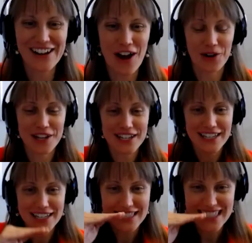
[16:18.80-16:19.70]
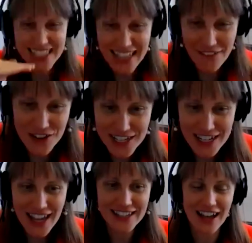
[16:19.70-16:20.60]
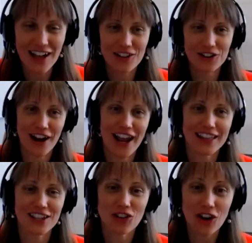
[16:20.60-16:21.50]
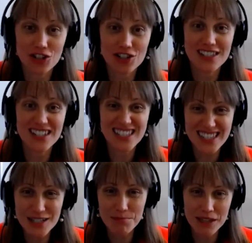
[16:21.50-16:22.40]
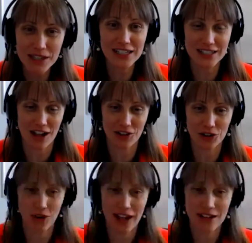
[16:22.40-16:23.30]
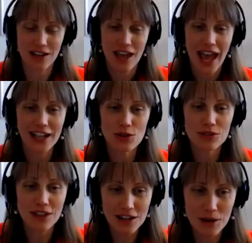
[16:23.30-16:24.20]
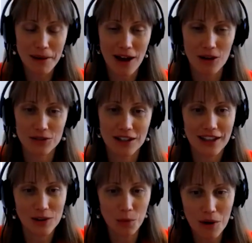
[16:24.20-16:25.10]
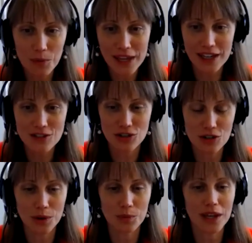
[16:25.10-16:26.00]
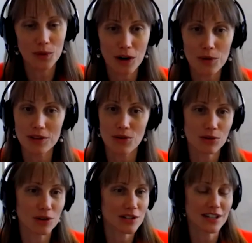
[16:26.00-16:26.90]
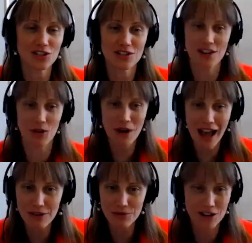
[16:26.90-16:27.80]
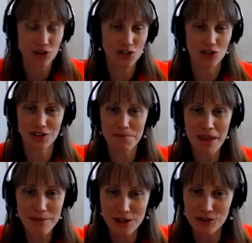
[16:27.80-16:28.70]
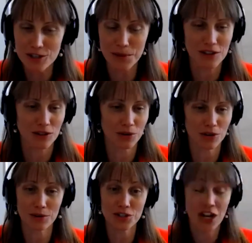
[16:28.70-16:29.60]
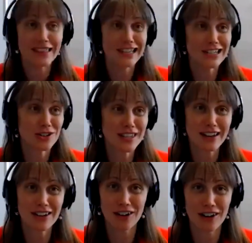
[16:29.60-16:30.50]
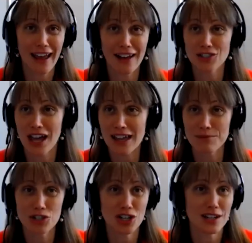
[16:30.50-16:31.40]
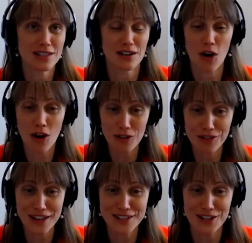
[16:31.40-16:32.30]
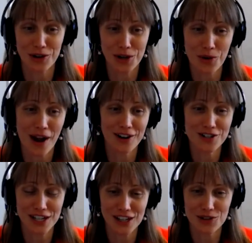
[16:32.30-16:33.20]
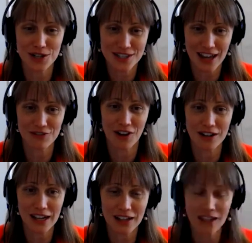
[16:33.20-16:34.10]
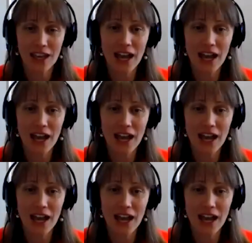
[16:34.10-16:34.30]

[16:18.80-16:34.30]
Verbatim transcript: Brittany. I know. Yeah. $79 grant. The largest is a $6 million grant. And you think about that, like what we can do when we can work with local organizations that are not registered, that maybe don't speak the local language, they sure as heck aren't going to have timesheets and all the things that are required to get USAID funding.